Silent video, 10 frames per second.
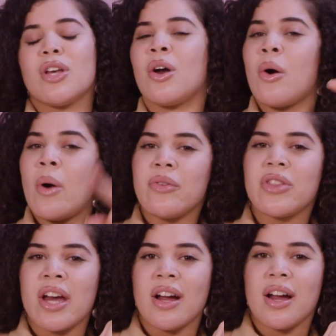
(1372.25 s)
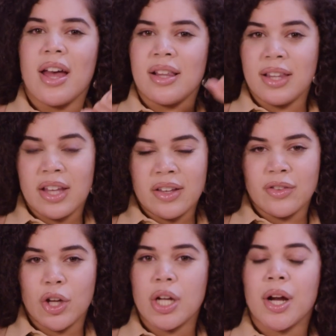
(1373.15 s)
Go out there and
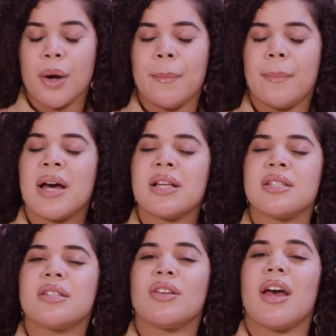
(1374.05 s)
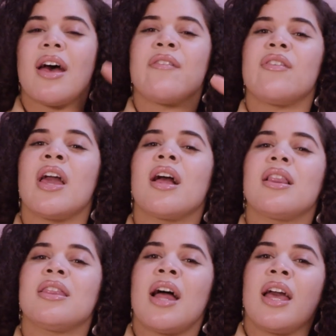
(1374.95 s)
live your best effing
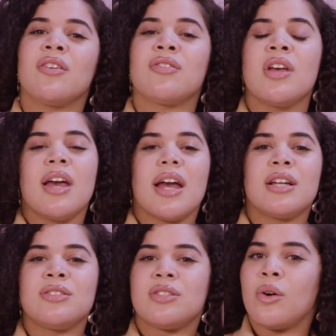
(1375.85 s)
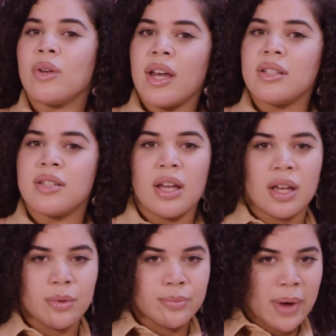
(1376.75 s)
life. And don't get
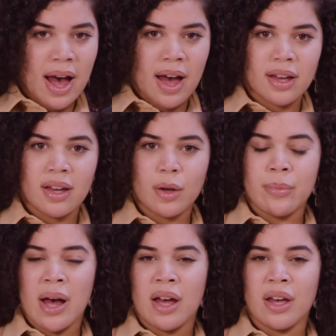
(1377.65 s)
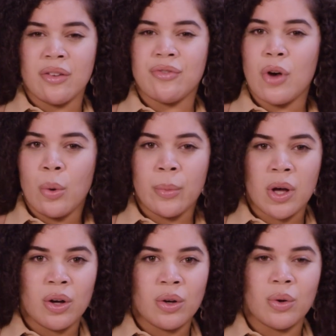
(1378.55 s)
taken back by FOMO